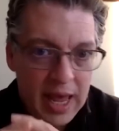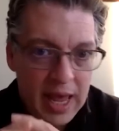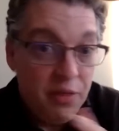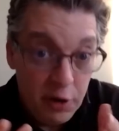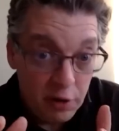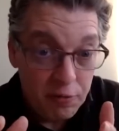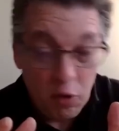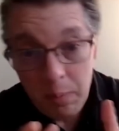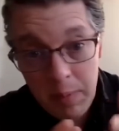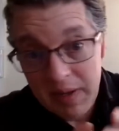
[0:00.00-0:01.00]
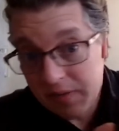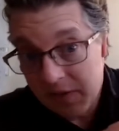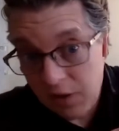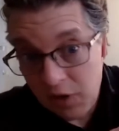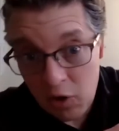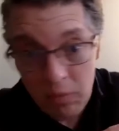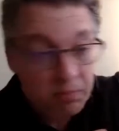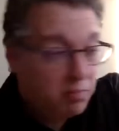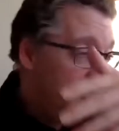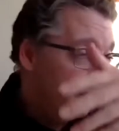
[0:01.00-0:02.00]
and therefore missed you know
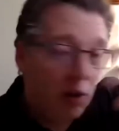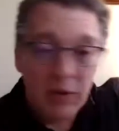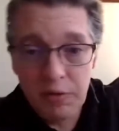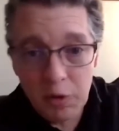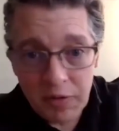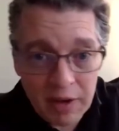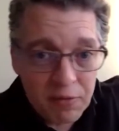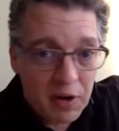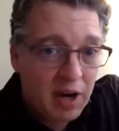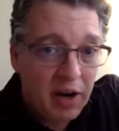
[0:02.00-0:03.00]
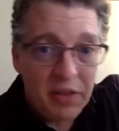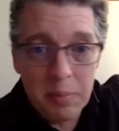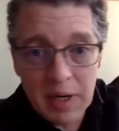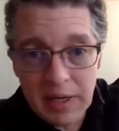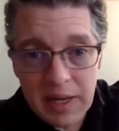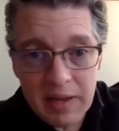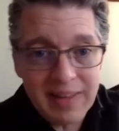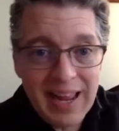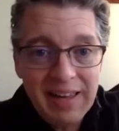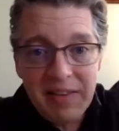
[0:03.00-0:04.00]
all of North Africa, the Middle East,
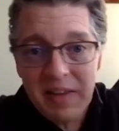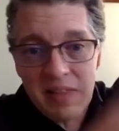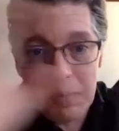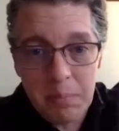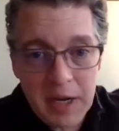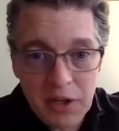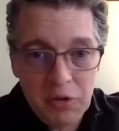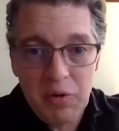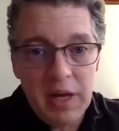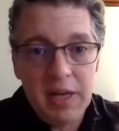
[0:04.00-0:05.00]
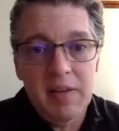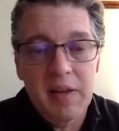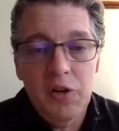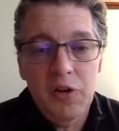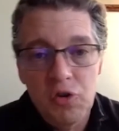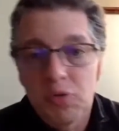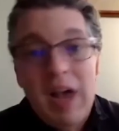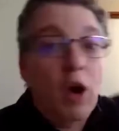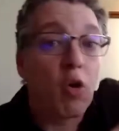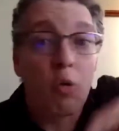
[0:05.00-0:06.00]
anything that might unite uh, Jews
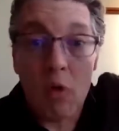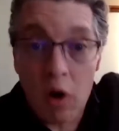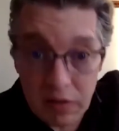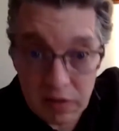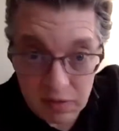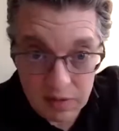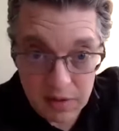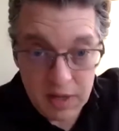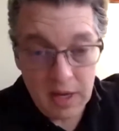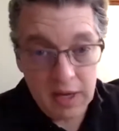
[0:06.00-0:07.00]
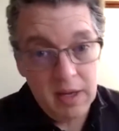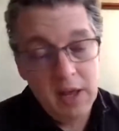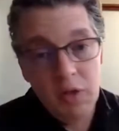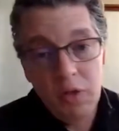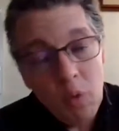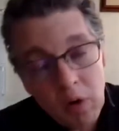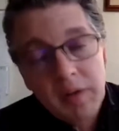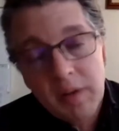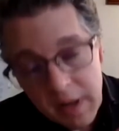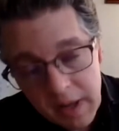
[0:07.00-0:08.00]
across the uh, the world.